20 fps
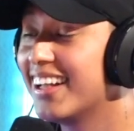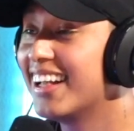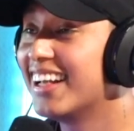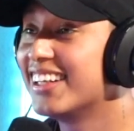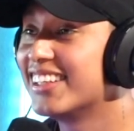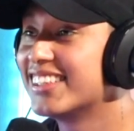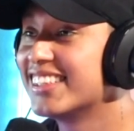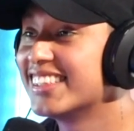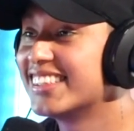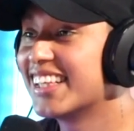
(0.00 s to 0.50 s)

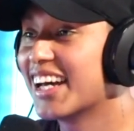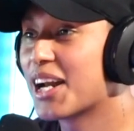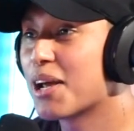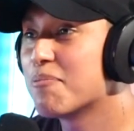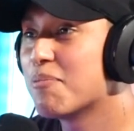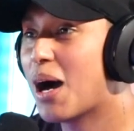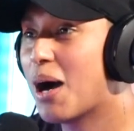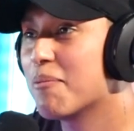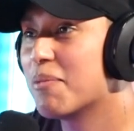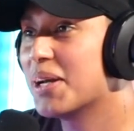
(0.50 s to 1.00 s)
and she
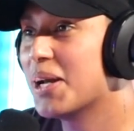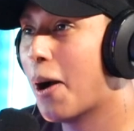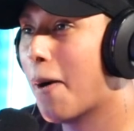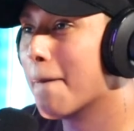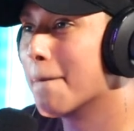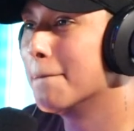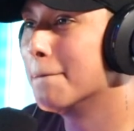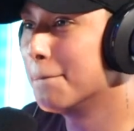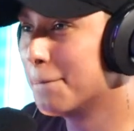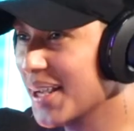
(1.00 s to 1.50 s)
started popping
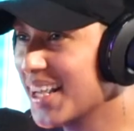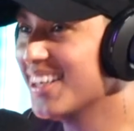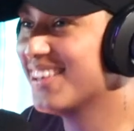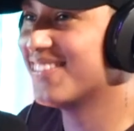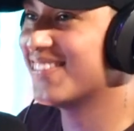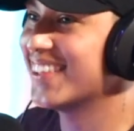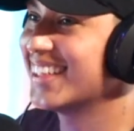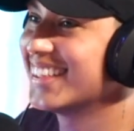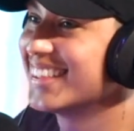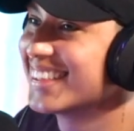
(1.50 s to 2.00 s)
out
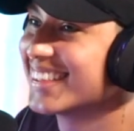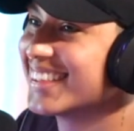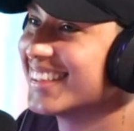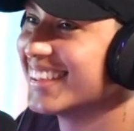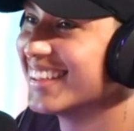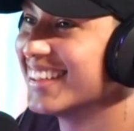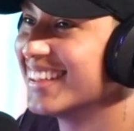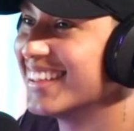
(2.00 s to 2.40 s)
babies